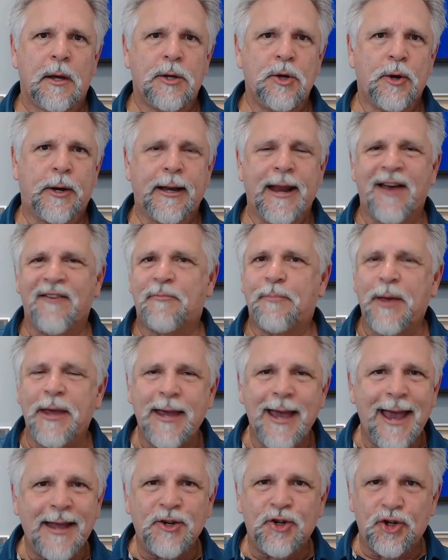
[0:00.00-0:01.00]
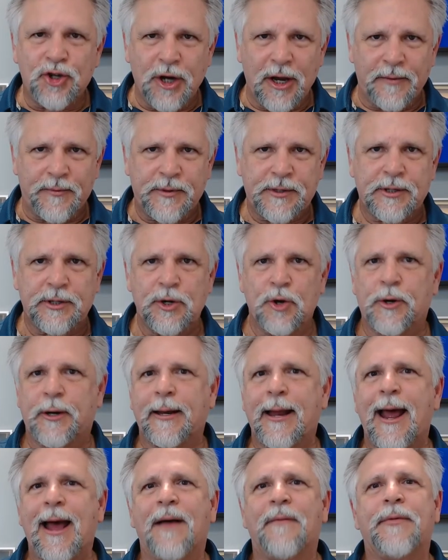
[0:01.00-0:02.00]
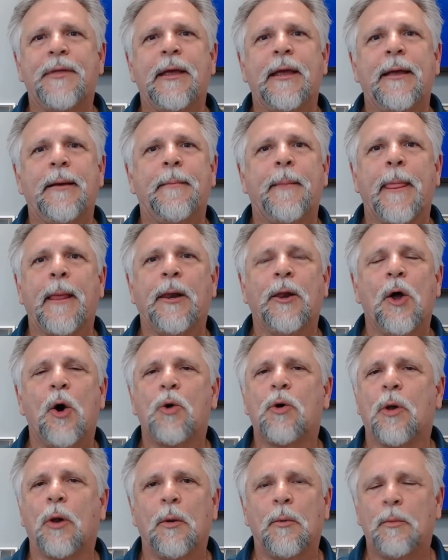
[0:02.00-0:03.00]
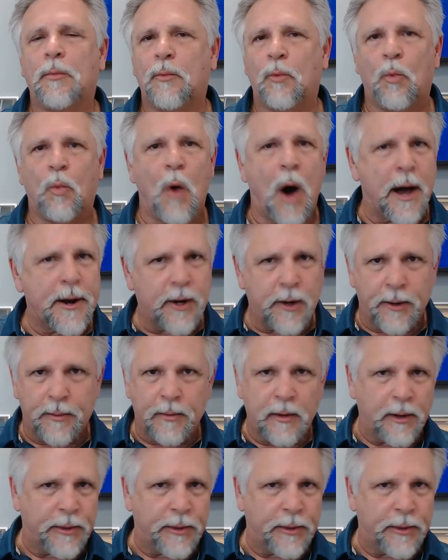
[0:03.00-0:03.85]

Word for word: You could have pH shifts. You could have the local water